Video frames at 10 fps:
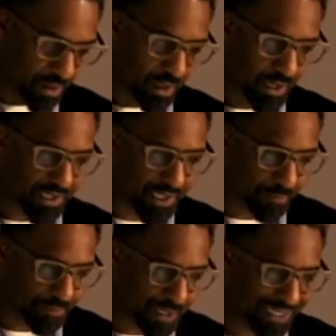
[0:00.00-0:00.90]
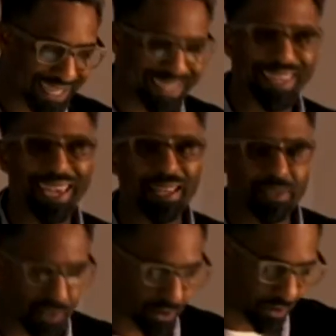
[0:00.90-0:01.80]
It is something like
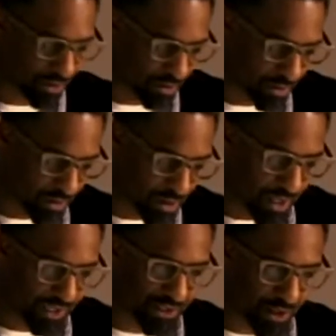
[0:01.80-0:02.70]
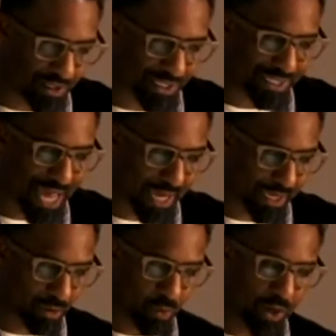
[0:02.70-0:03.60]
cancer. It starts
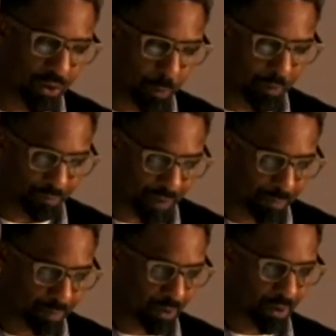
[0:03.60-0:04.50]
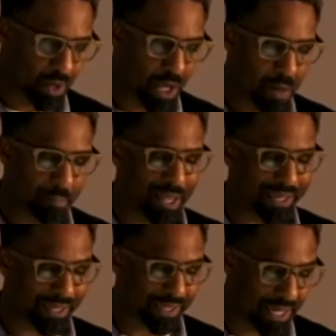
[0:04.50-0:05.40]
attacking one group of people, but like a
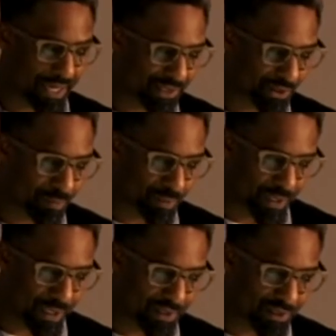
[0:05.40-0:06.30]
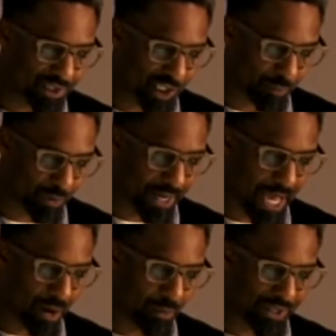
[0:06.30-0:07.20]
cancer, it begins to spread
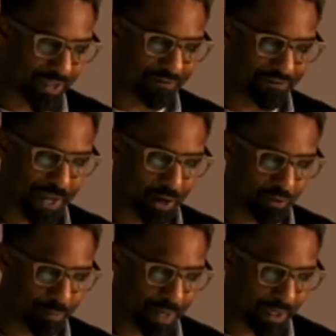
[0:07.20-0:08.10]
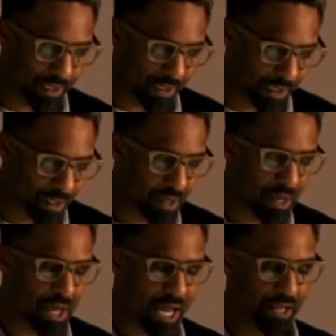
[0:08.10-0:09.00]
out with a fatal rapidity
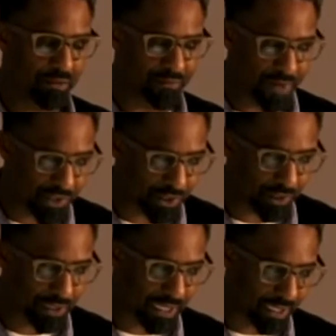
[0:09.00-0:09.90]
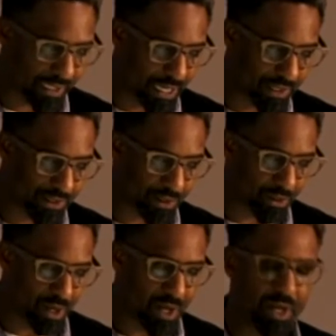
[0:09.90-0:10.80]
and eventually, like a
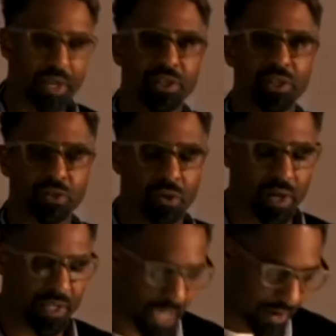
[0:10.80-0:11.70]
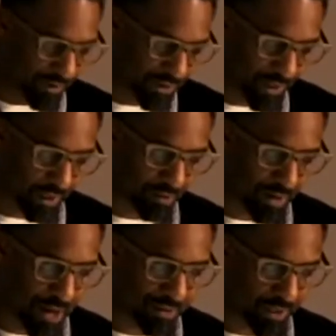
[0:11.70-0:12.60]
cancer, it destroys everything
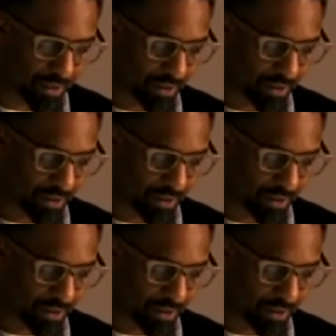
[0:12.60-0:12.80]
around it.